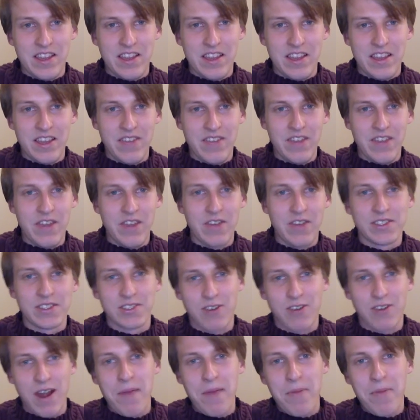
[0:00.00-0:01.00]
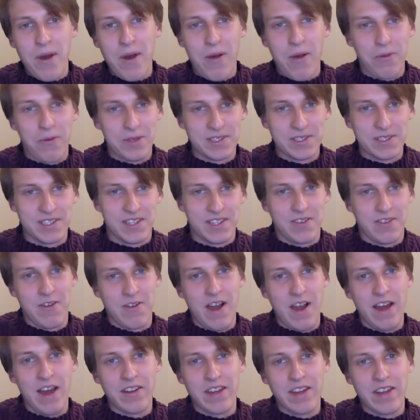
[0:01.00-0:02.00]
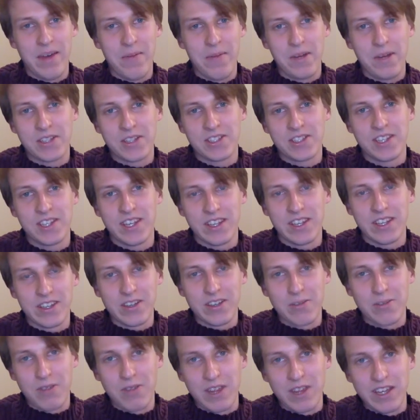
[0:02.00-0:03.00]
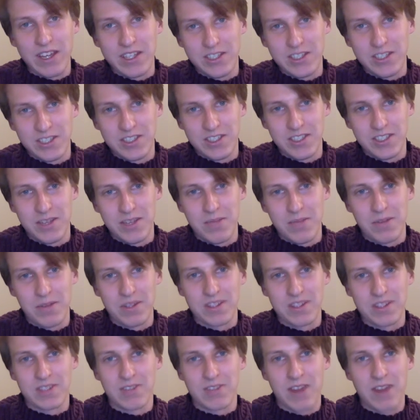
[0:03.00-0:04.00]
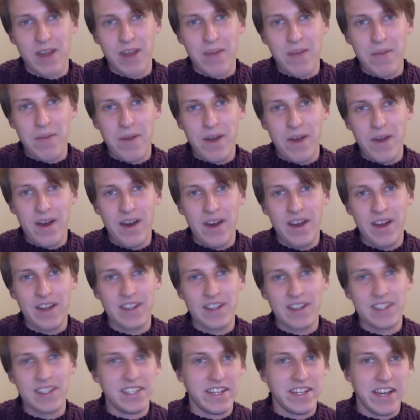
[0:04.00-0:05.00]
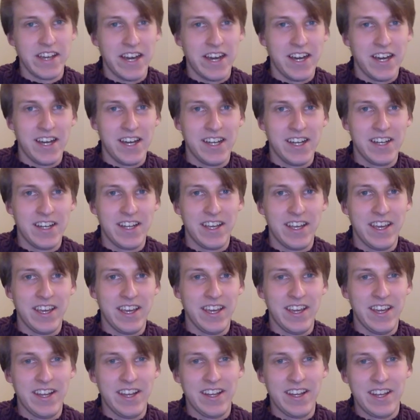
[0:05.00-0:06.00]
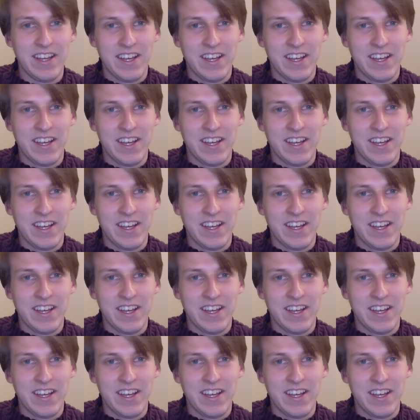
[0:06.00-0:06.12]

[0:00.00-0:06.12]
Even though his grandpa wasn't around that much, he had a good relationship with his grandpa and Dadan, and